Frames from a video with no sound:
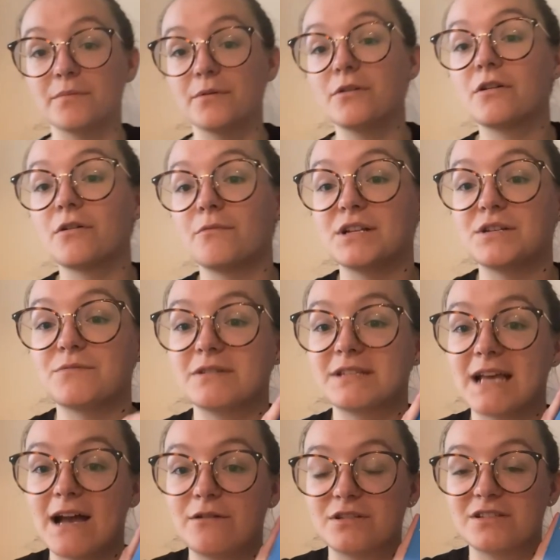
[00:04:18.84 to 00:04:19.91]
book, which was
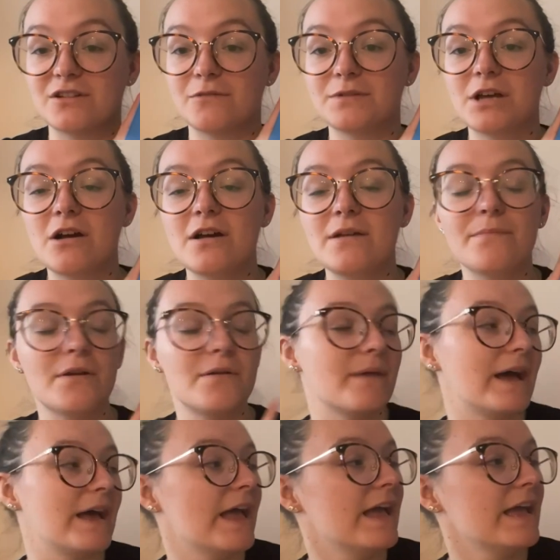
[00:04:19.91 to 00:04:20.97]
How to Stop Time by
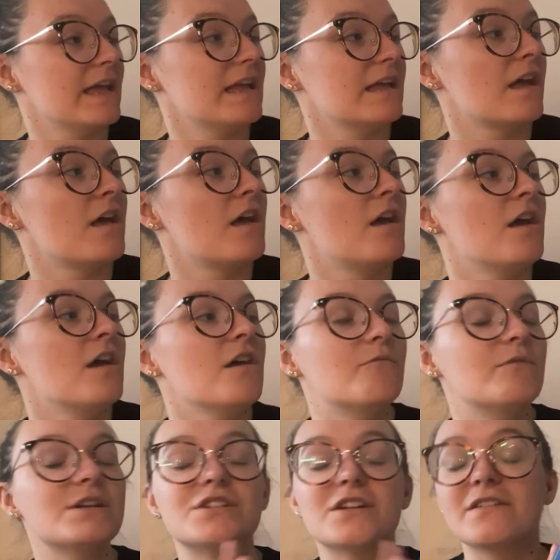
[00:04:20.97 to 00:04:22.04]
Matt Haig,
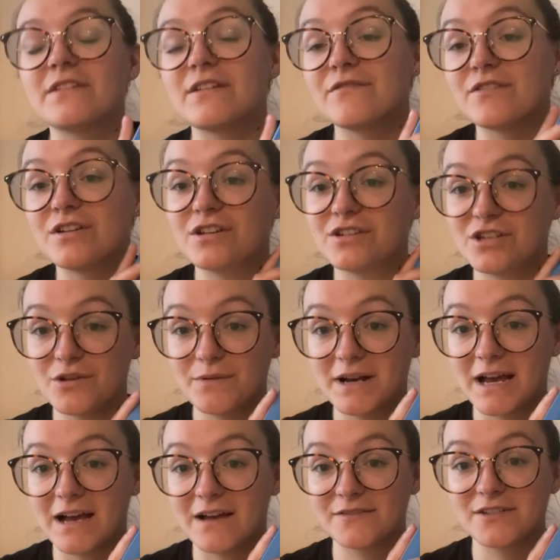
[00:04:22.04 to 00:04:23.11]
which I've given
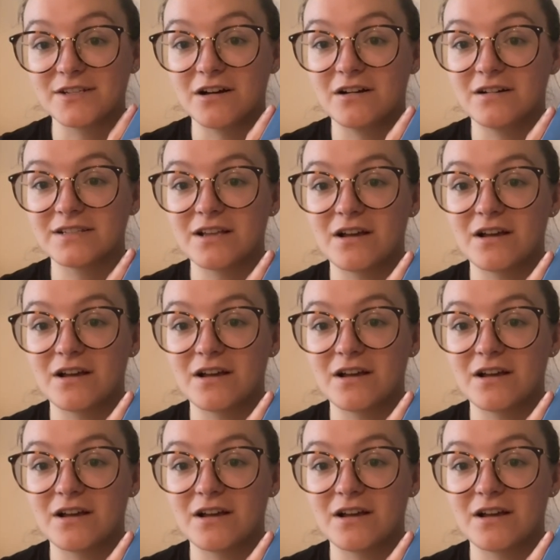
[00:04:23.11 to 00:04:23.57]
2.5 stars.